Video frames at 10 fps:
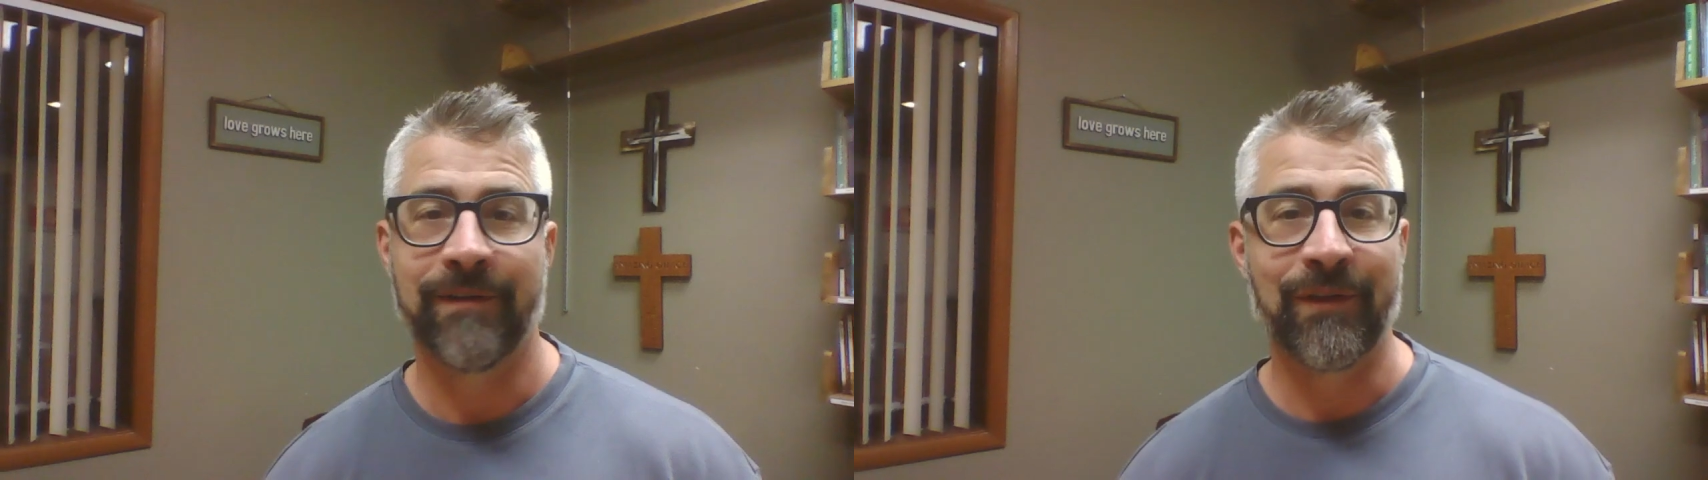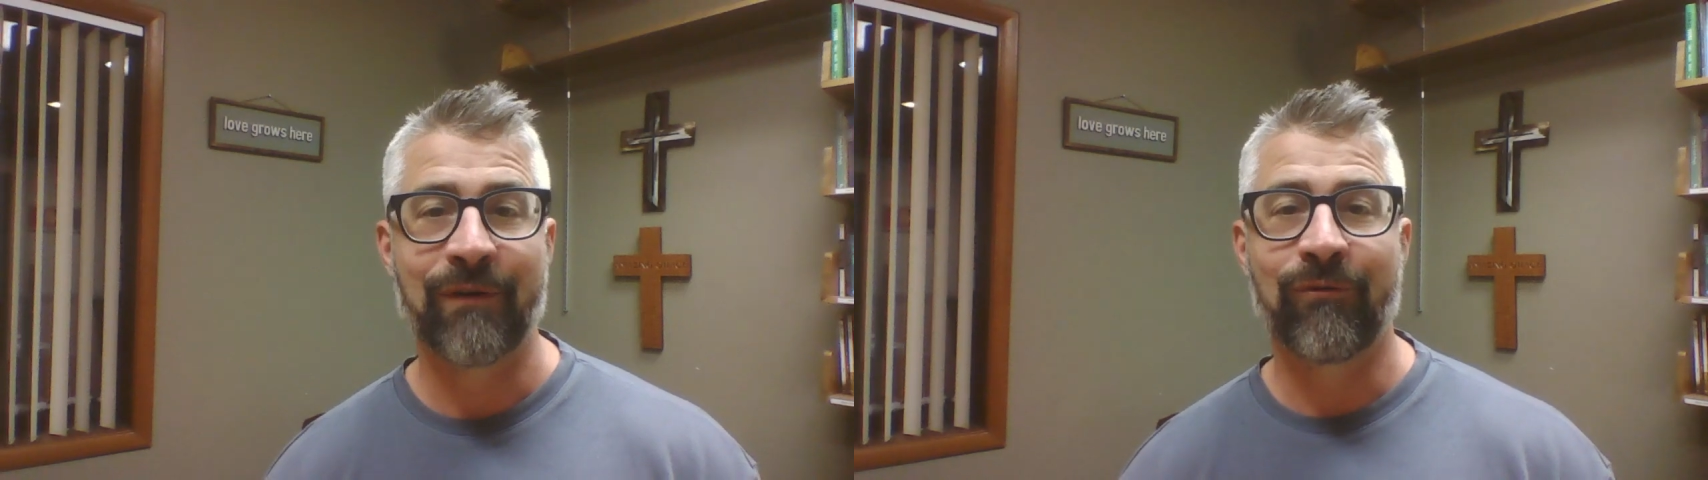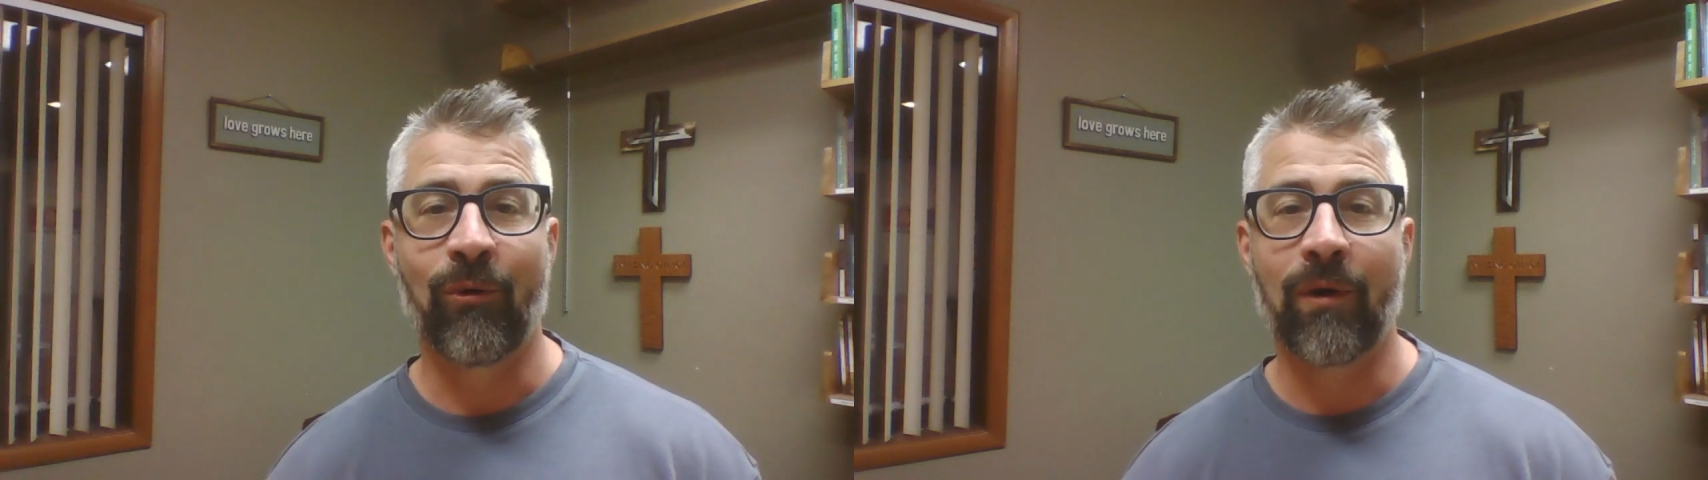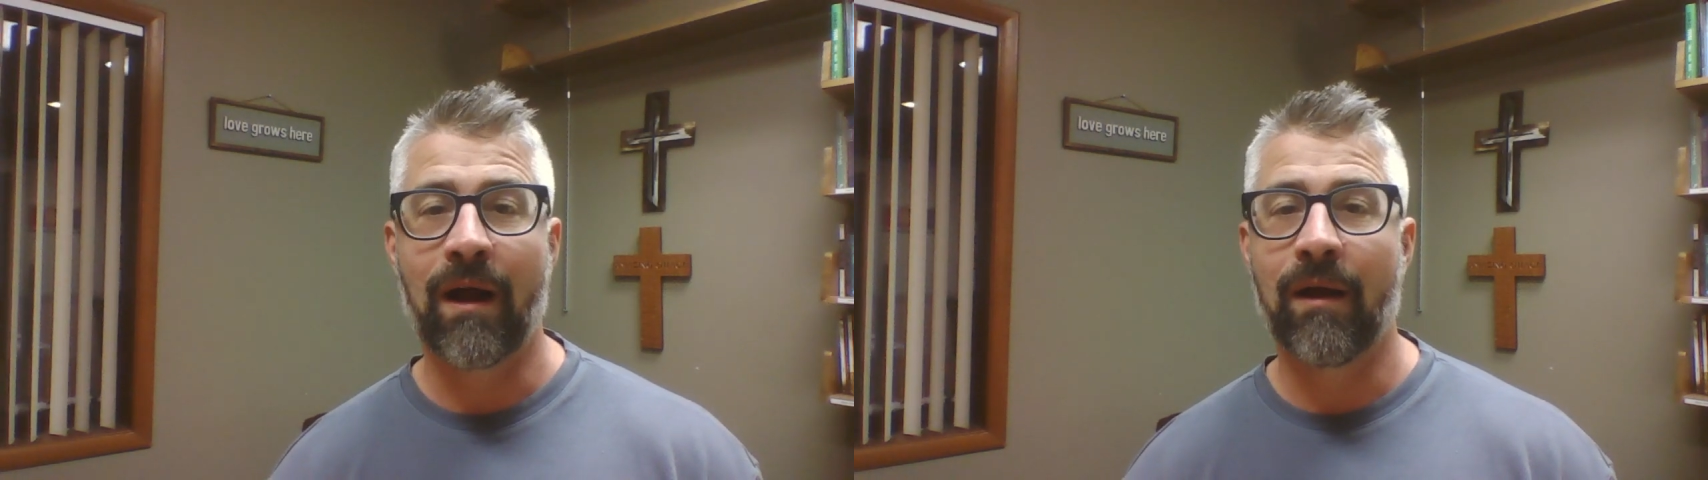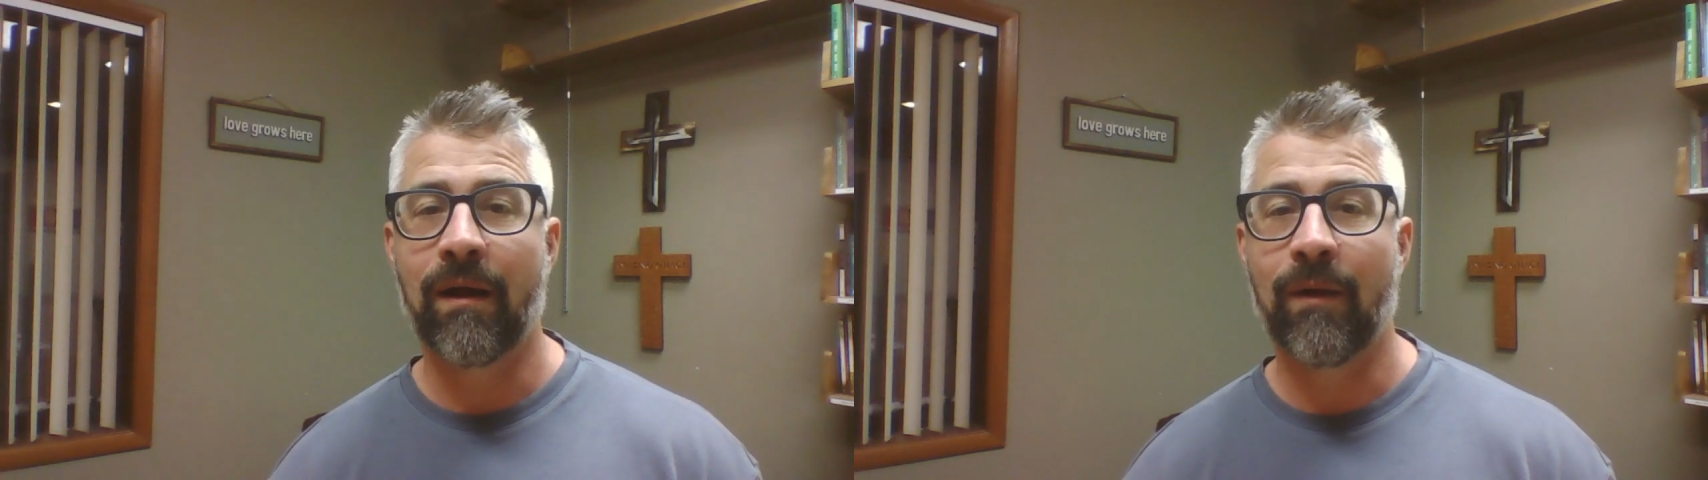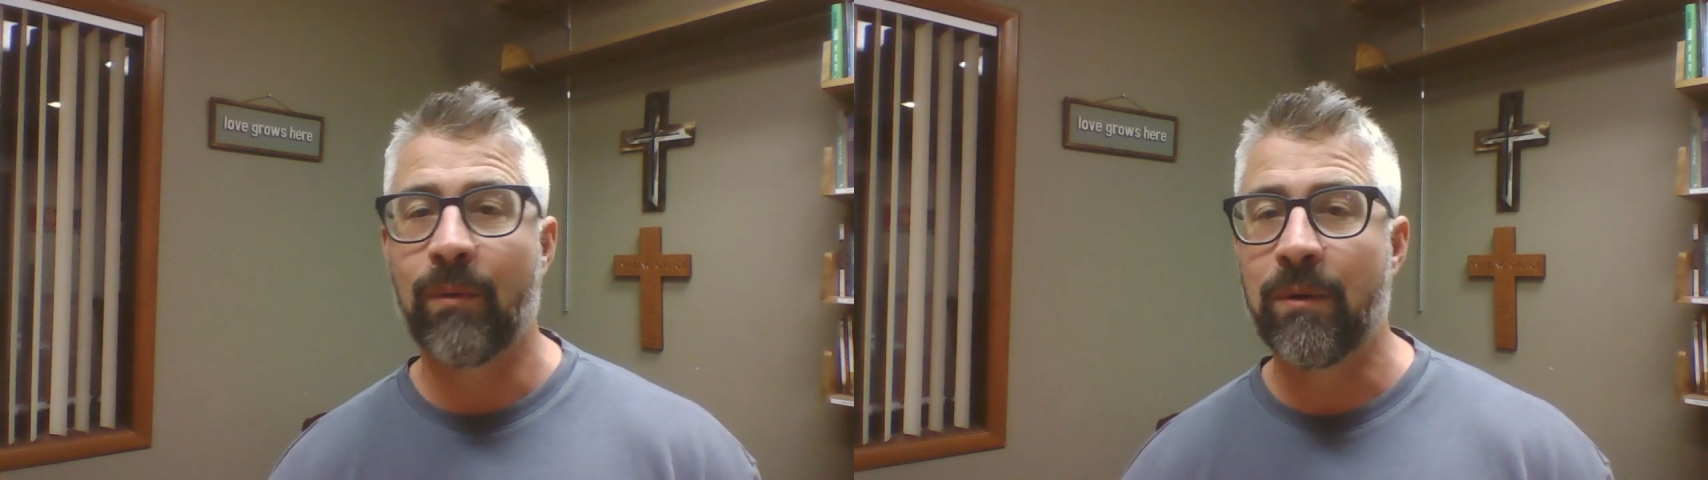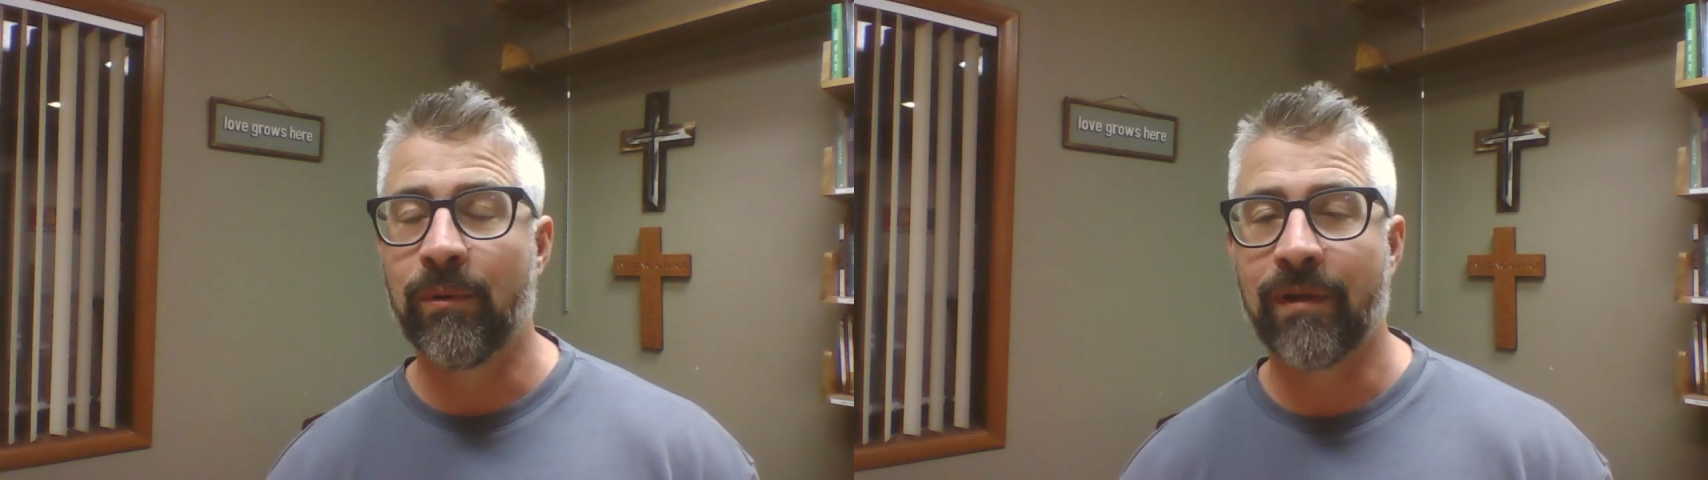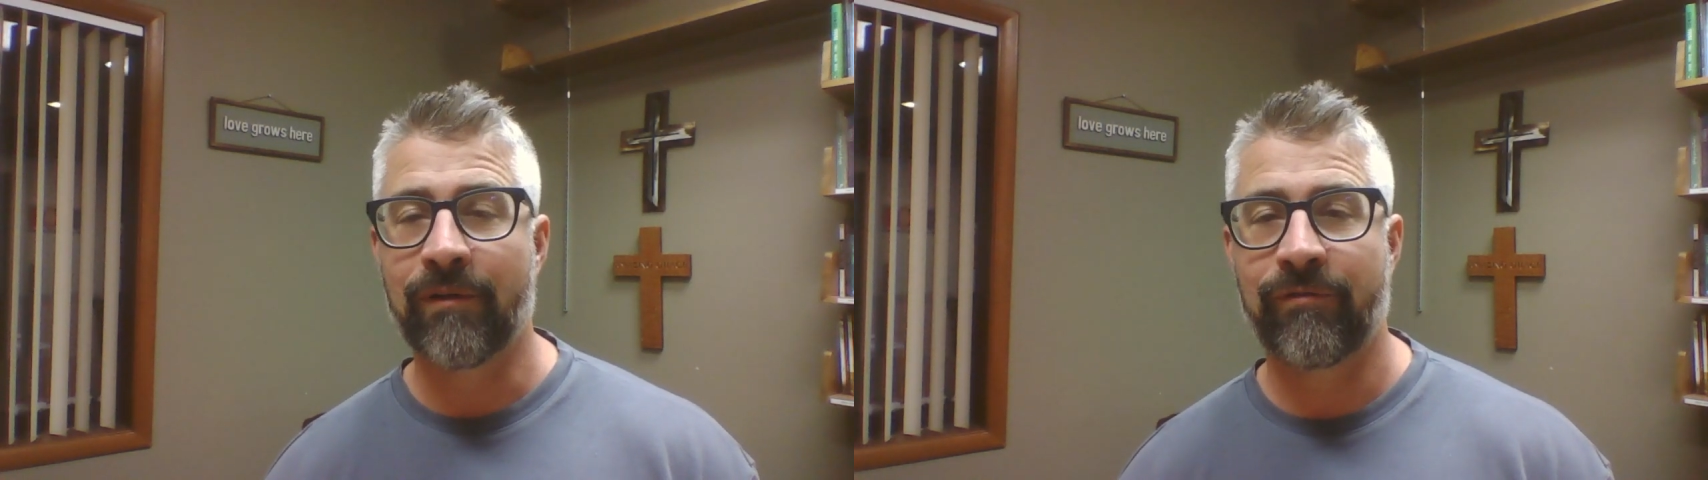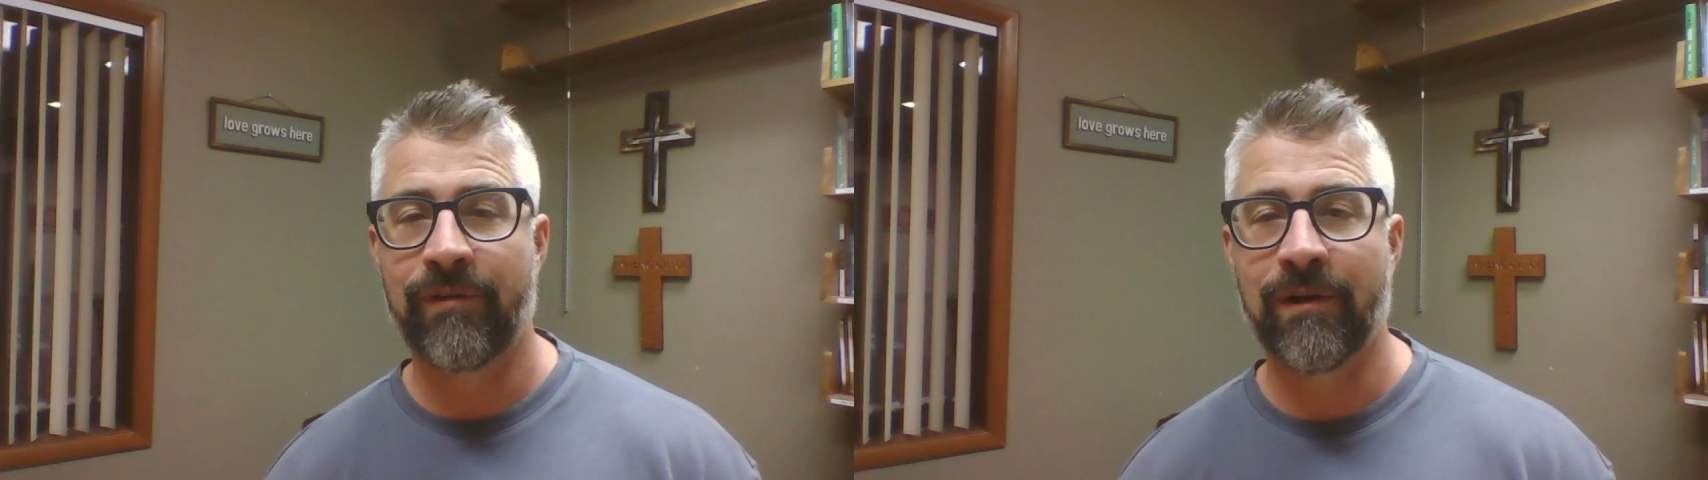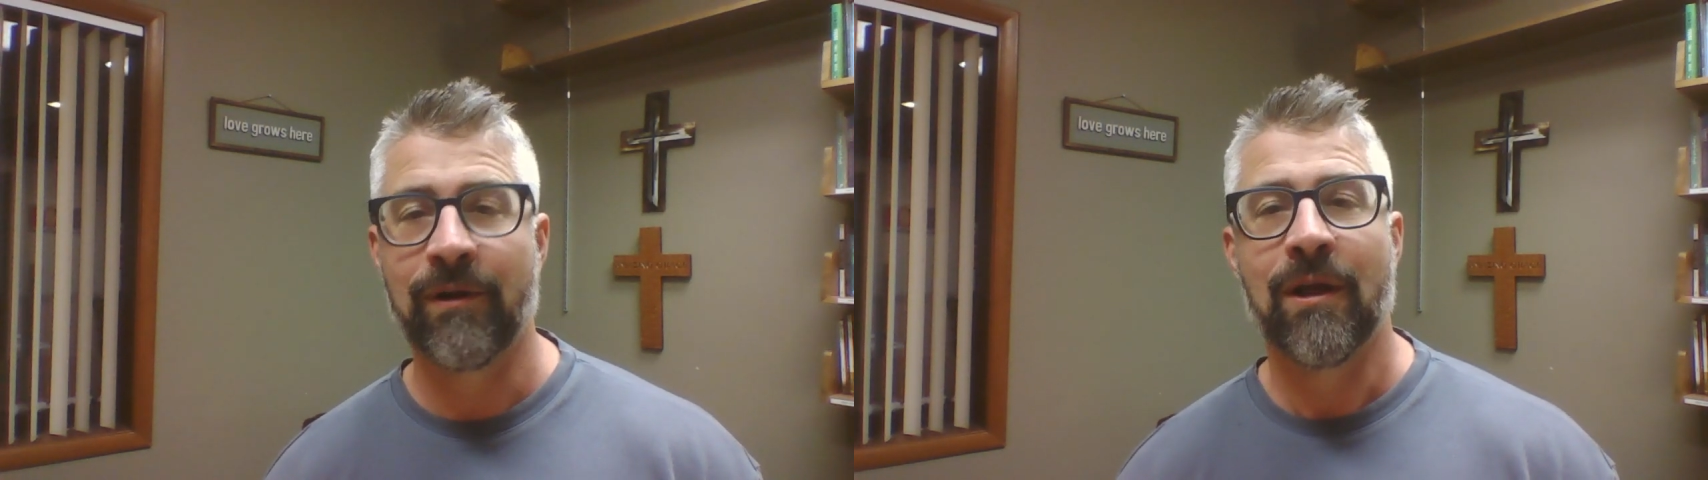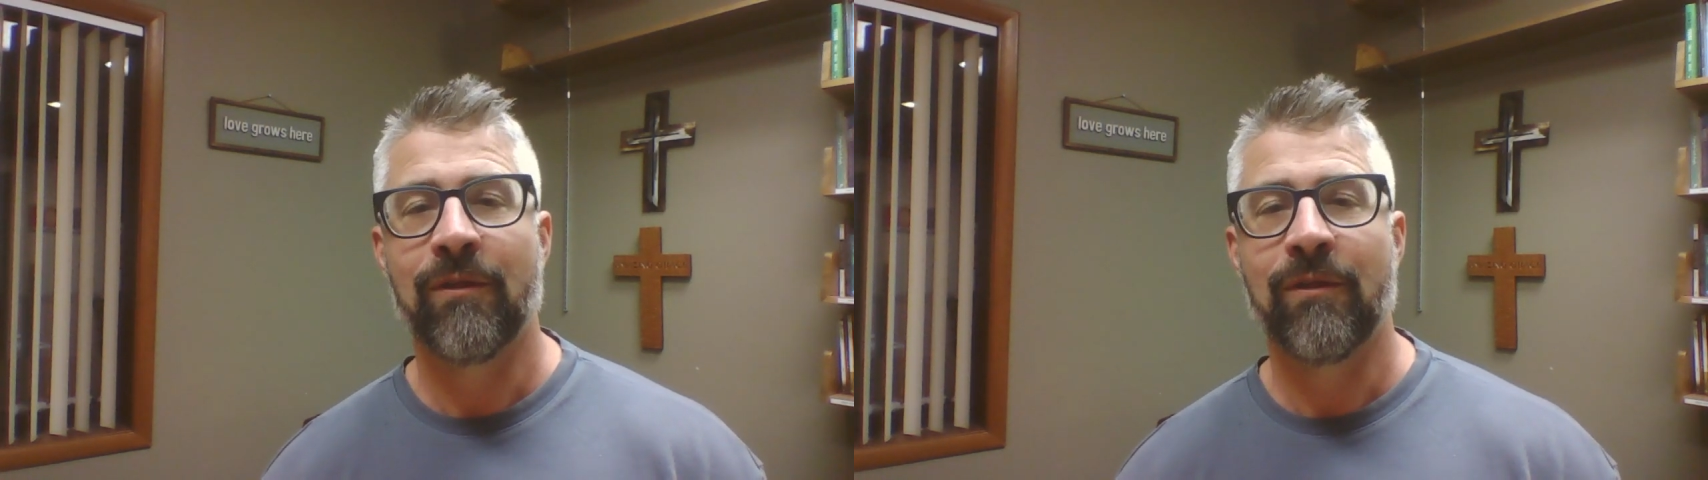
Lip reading: Therefore, we will not fear,